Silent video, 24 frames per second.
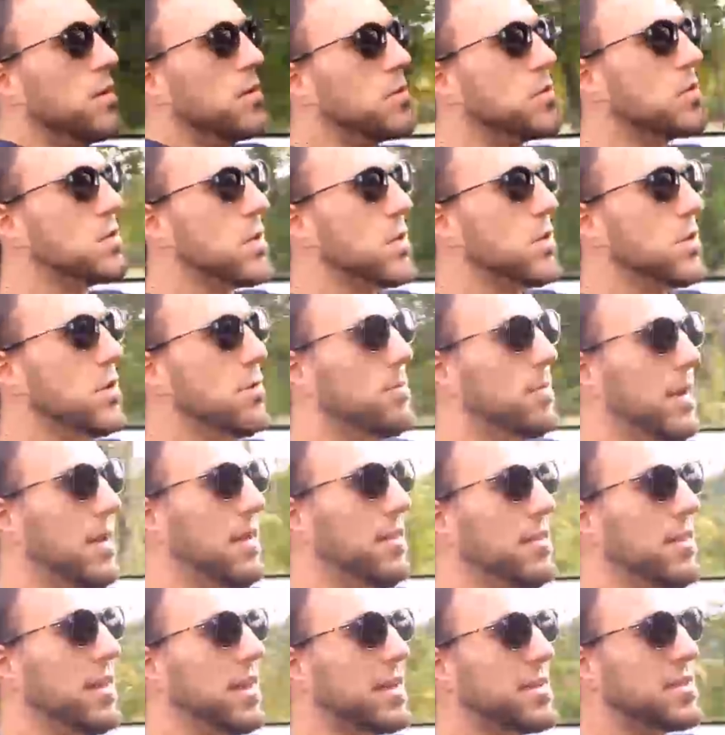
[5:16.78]
So you may
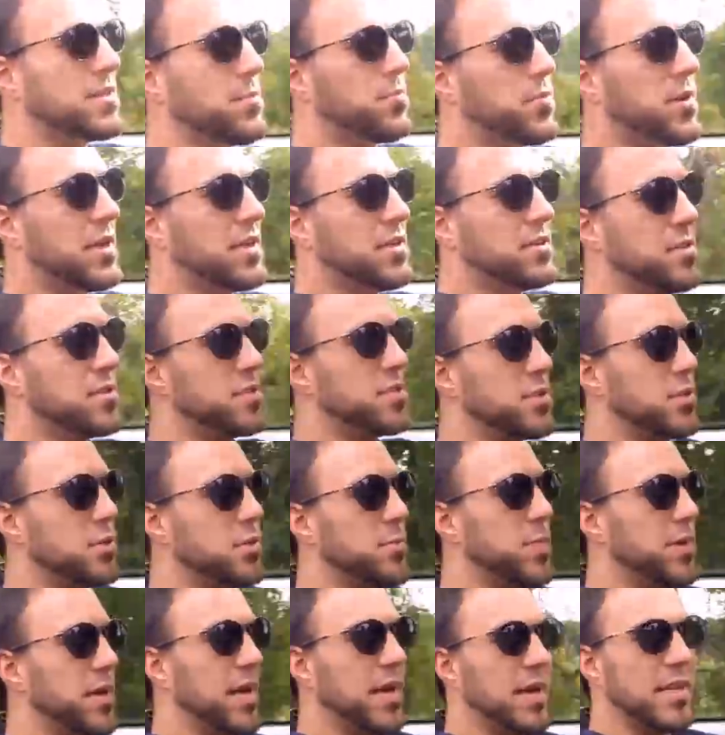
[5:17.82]
think it's a pretty
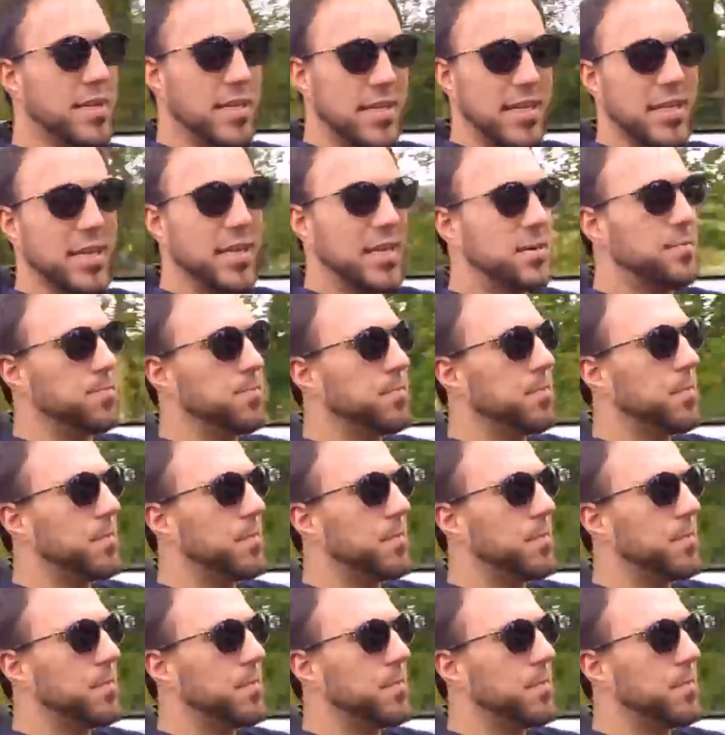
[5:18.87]
stupid idea